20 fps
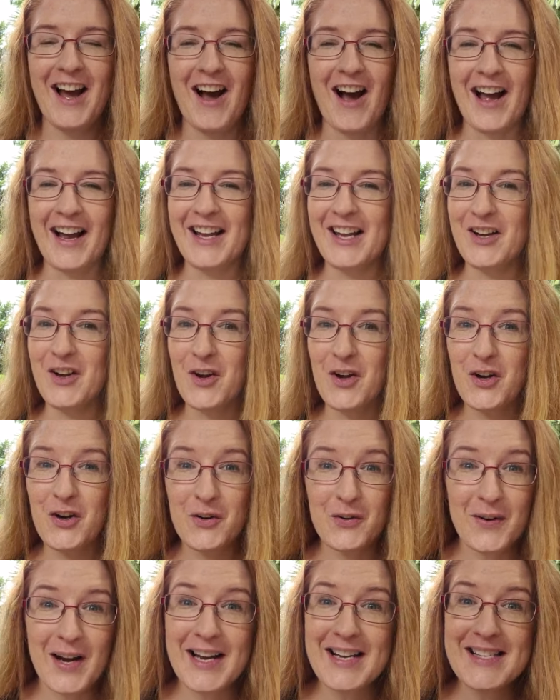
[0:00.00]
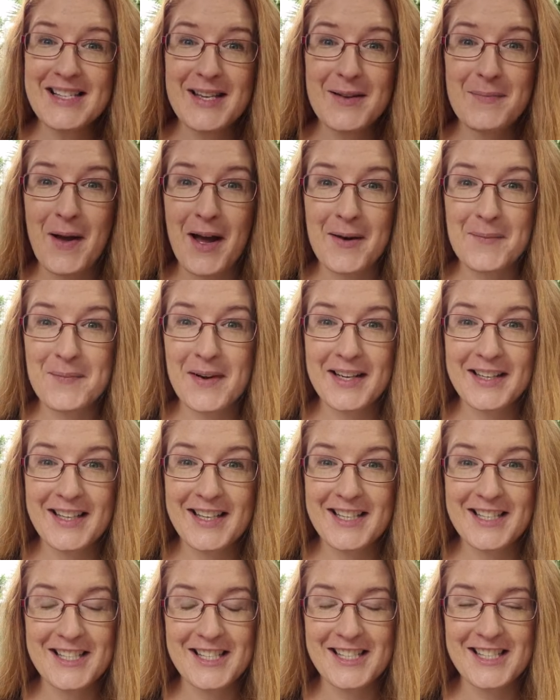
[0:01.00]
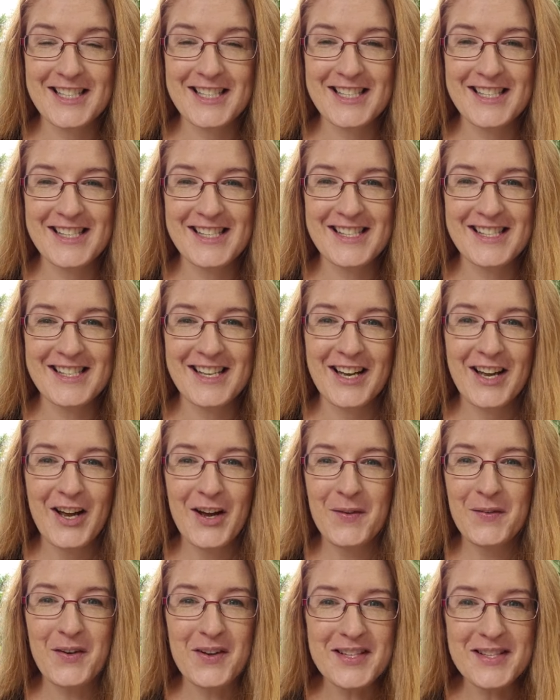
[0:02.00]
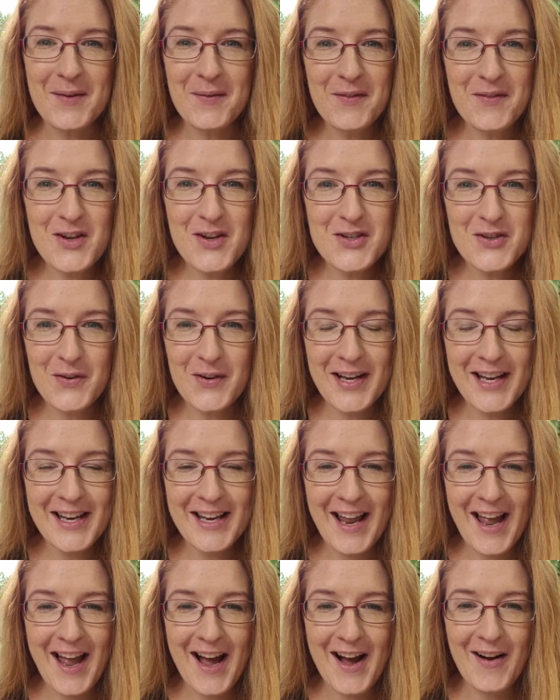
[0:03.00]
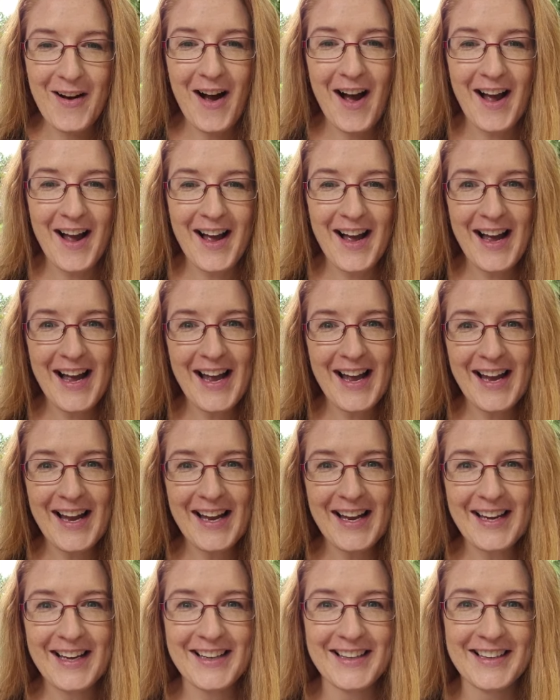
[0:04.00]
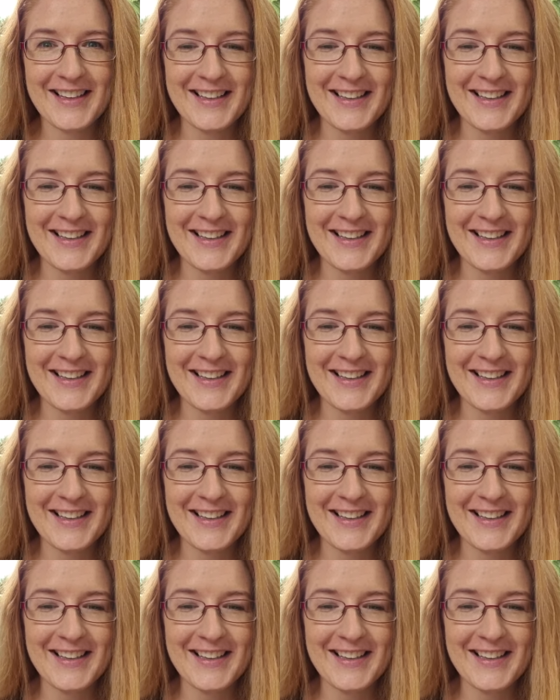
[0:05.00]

I can go crazy about mud kitchens. I've got some of you joining now. Hi!